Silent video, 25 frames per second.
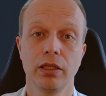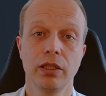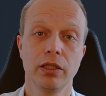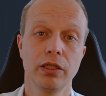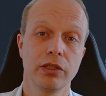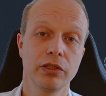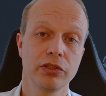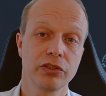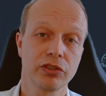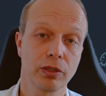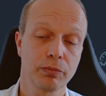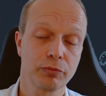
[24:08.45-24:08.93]

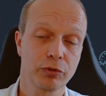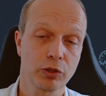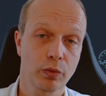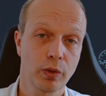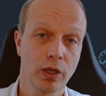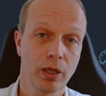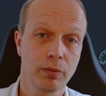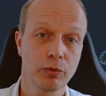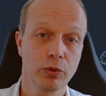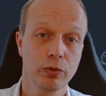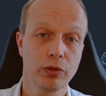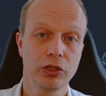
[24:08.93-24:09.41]

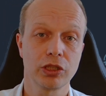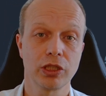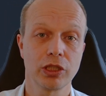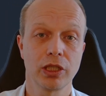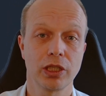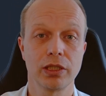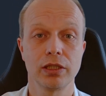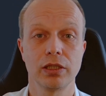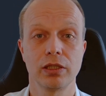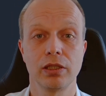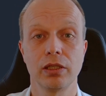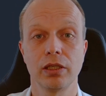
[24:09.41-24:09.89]
subscribe to the
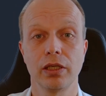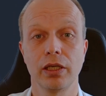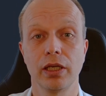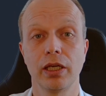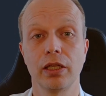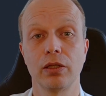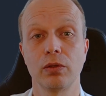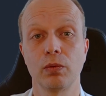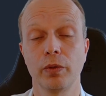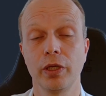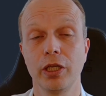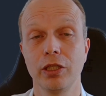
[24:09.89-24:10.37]
channel
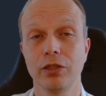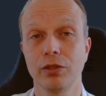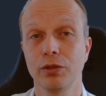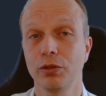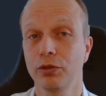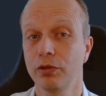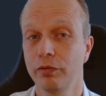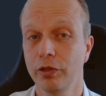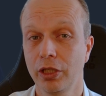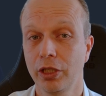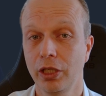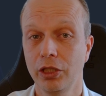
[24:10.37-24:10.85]
and ring the
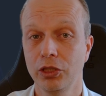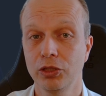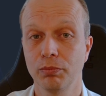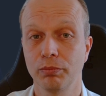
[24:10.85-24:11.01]
notification